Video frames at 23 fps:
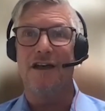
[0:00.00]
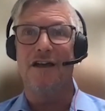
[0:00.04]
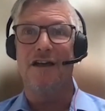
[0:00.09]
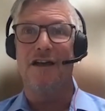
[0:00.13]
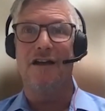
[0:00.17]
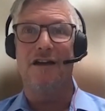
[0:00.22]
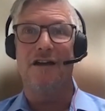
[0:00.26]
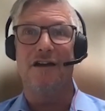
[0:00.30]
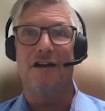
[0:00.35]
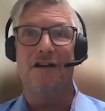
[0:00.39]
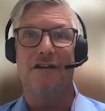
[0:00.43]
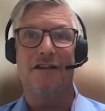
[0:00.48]

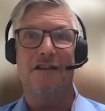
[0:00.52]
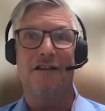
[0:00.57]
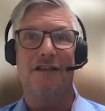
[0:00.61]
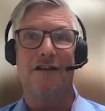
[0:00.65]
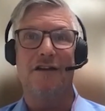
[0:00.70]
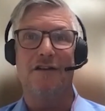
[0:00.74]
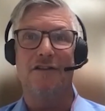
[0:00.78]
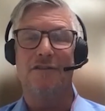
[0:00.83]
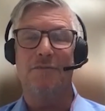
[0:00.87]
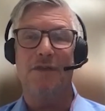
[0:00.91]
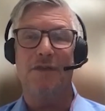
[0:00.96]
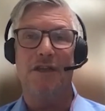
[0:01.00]
our
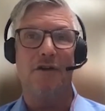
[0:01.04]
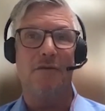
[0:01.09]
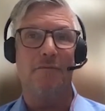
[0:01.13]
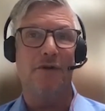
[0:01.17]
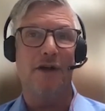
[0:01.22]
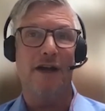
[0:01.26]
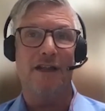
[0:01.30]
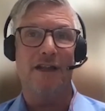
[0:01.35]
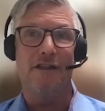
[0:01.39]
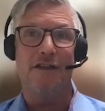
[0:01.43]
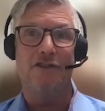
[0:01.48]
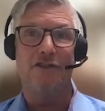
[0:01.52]
keynote speaker
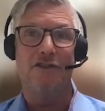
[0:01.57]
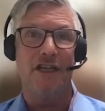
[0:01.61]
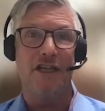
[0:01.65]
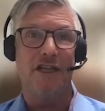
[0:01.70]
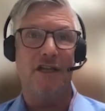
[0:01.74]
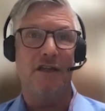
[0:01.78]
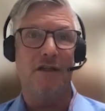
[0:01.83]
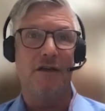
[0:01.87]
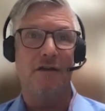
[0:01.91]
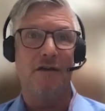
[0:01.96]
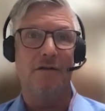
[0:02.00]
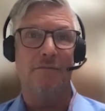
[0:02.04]
Bradley
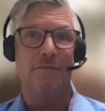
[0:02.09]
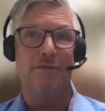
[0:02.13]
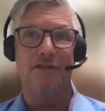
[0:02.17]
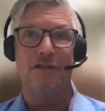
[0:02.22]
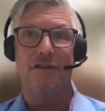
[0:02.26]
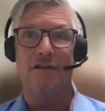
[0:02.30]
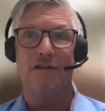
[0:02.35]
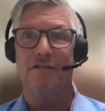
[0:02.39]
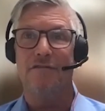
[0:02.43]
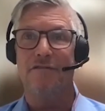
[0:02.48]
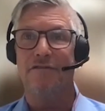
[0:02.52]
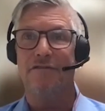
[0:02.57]
Jacobs
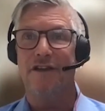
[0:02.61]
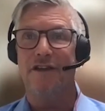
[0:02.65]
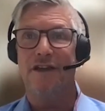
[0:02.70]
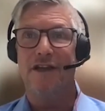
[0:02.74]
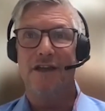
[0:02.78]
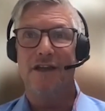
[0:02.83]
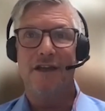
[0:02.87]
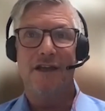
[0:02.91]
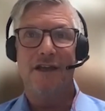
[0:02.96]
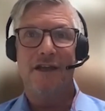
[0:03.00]
of